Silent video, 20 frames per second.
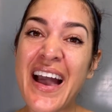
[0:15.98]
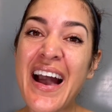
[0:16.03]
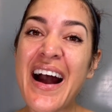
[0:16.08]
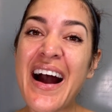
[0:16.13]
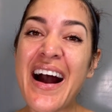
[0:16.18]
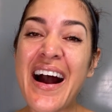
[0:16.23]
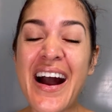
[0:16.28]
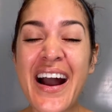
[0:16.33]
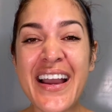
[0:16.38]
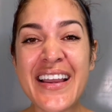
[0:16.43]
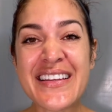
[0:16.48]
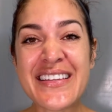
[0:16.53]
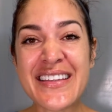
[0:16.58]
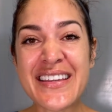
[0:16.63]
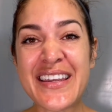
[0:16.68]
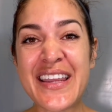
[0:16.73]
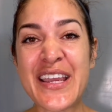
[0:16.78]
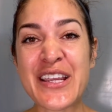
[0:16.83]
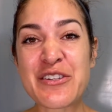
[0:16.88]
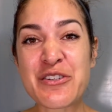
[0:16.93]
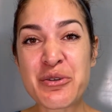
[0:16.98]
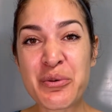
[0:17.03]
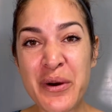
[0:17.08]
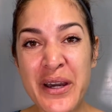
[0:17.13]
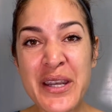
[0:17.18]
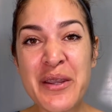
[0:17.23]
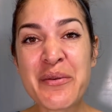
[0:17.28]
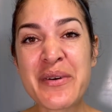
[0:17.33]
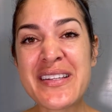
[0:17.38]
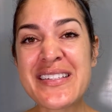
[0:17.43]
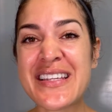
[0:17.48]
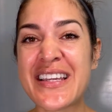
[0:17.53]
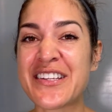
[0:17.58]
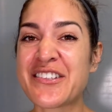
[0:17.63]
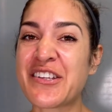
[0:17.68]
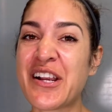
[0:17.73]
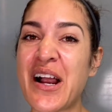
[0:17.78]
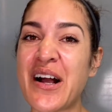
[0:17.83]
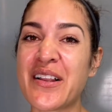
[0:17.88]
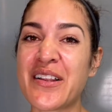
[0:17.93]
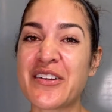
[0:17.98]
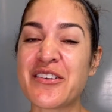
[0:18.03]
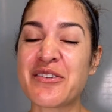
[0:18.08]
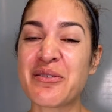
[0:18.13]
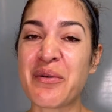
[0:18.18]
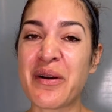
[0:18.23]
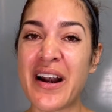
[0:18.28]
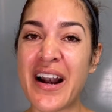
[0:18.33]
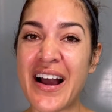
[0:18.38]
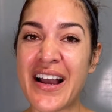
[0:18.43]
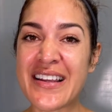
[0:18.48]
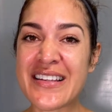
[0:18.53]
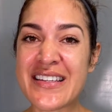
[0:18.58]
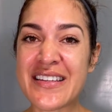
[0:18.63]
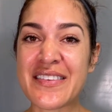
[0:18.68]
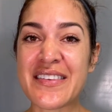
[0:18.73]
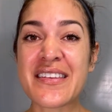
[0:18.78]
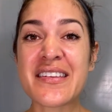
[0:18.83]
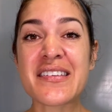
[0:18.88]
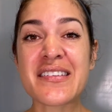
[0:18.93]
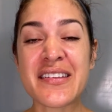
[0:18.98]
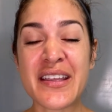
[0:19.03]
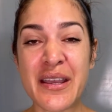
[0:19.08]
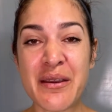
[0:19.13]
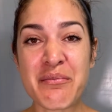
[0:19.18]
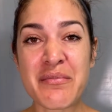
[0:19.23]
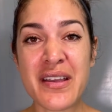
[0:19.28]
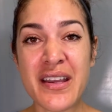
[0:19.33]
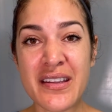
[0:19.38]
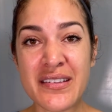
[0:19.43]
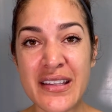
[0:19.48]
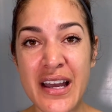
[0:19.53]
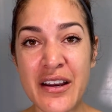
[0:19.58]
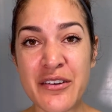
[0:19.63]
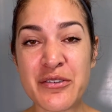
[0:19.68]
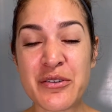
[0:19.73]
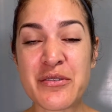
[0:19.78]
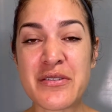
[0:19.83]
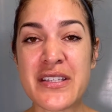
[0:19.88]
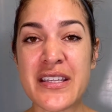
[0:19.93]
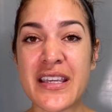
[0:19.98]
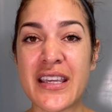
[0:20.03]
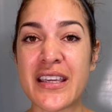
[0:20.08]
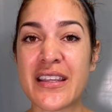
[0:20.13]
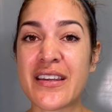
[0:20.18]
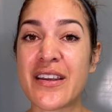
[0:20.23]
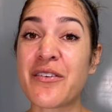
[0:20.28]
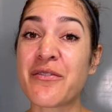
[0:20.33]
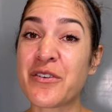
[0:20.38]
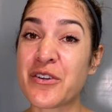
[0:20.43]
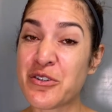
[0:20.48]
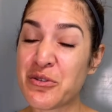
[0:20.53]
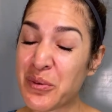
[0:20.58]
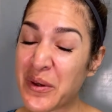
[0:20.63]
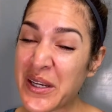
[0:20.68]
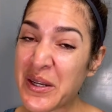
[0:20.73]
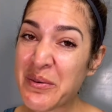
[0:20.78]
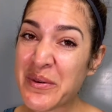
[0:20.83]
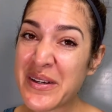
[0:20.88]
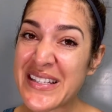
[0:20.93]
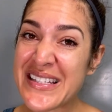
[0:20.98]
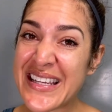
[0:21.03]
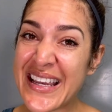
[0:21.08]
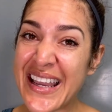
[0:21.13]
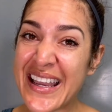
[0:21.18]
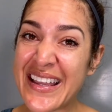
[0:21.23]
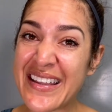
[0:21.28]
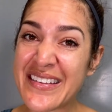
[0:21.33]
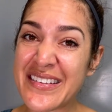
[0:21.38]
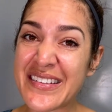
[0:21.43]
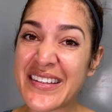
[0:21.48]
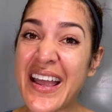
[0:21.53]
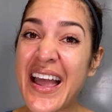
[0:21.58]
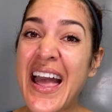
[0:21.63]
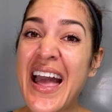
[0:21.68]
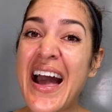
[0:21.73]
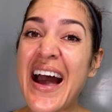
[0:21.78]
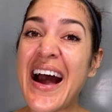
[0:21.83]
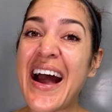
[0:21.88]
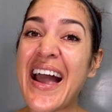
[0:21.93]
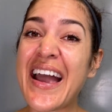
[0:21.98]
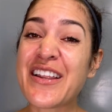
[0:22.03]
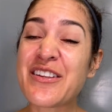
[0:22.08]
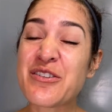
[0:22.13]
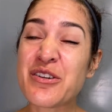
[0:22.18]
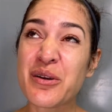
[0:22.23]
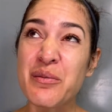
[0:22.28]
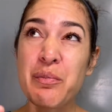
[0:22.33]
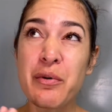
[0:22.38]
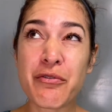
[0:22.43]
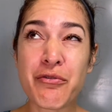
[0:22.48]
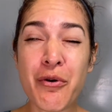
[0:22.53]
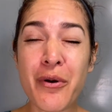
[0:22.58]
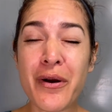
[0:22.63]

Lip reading: I did a 21-day challenge where I did this same exact routine for 21 days and took before and